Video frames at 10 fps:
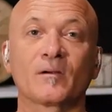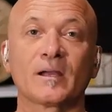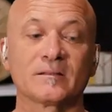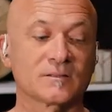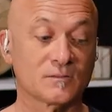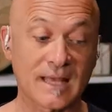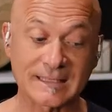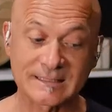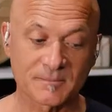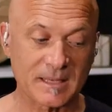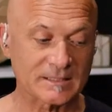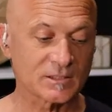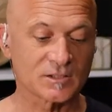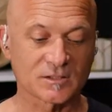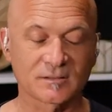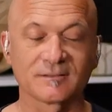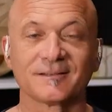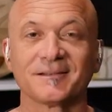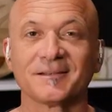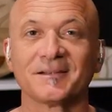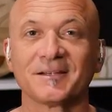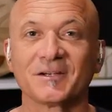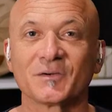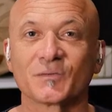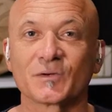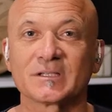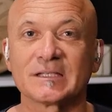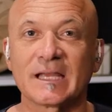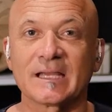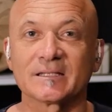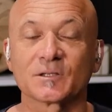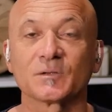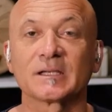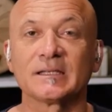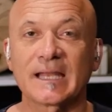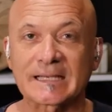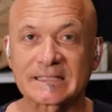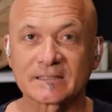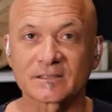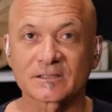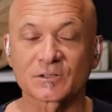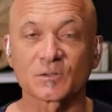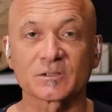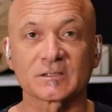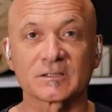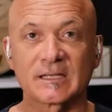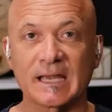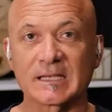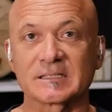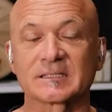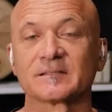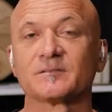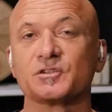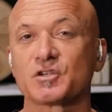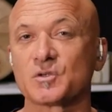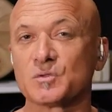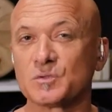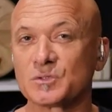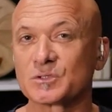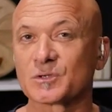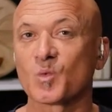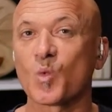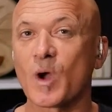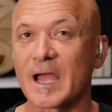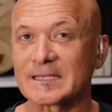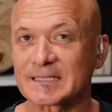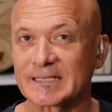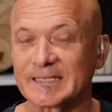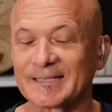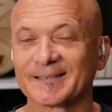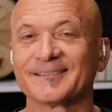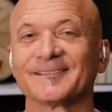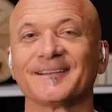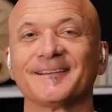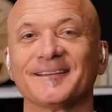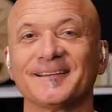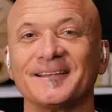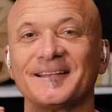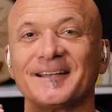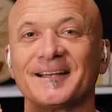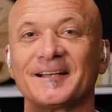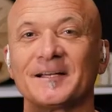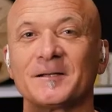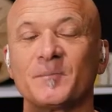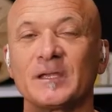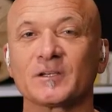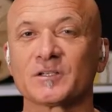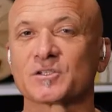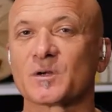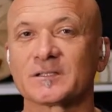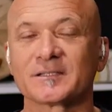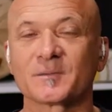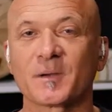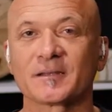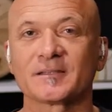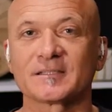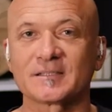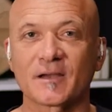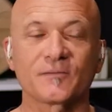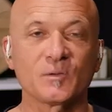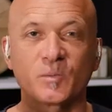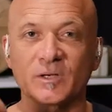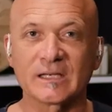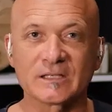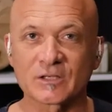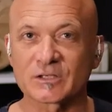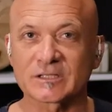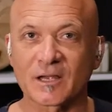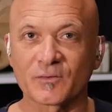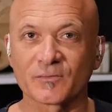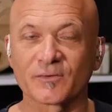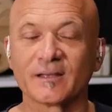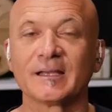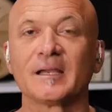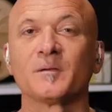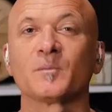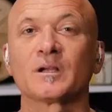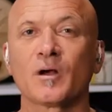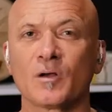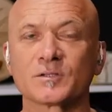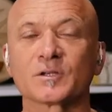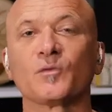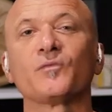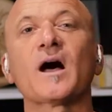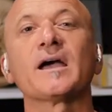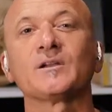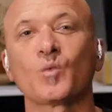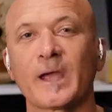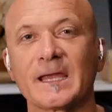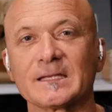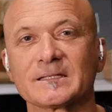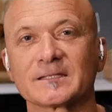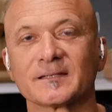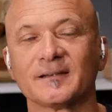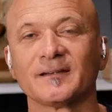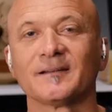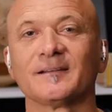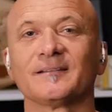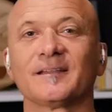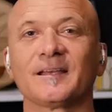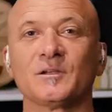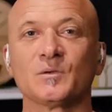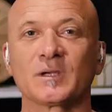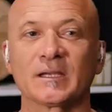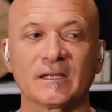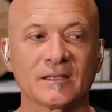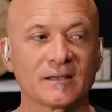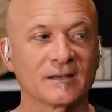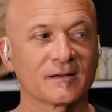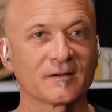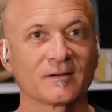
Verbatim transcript: All right, so that's the message for today. So connecting to source, yes, choose wisely. Uh, make good choices about the stuff you put into yourself, but also find ways that you can